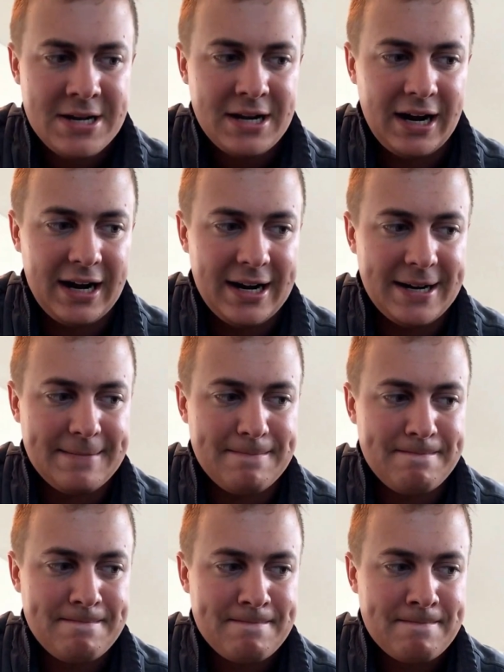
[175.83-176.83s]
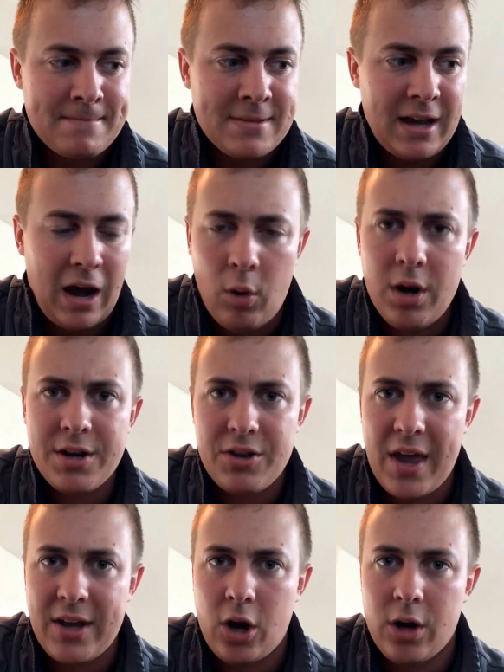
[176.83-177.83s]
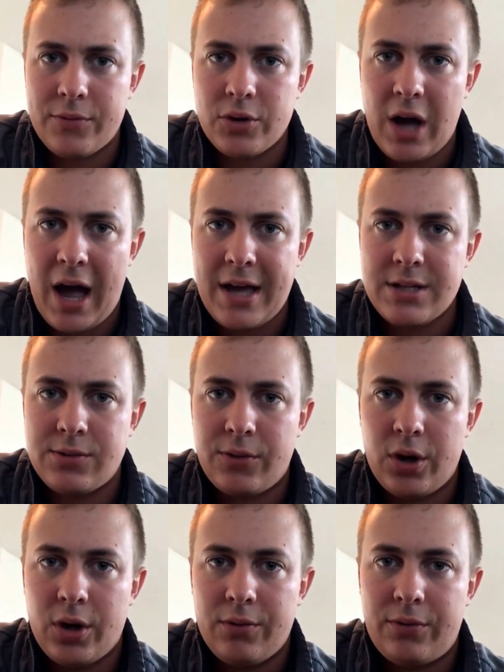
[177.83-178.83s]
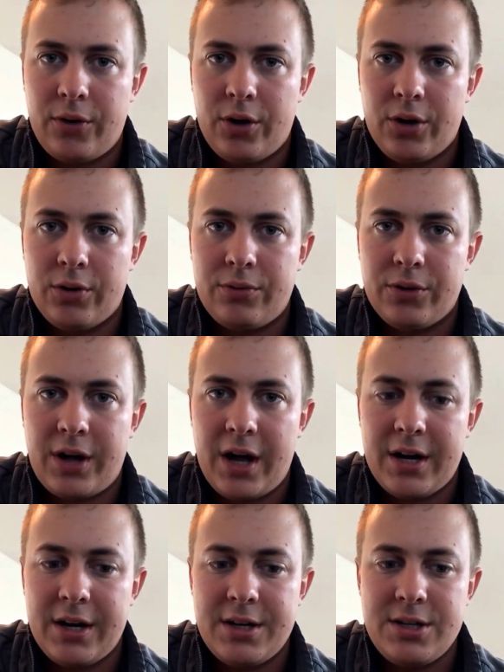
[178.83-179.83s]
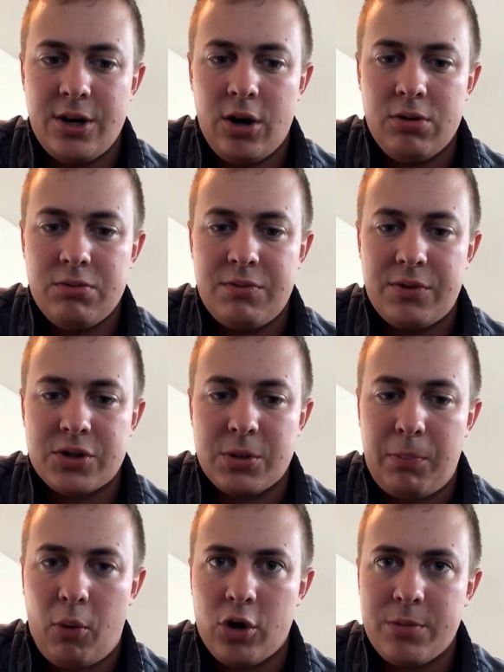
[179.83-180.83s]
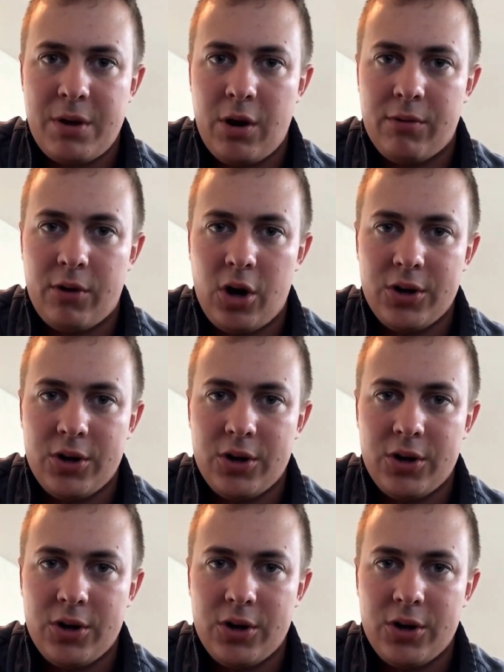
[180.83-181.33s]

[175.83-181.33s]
um, I wanted to thank all of you guys for for for kind of you know for supporting me over all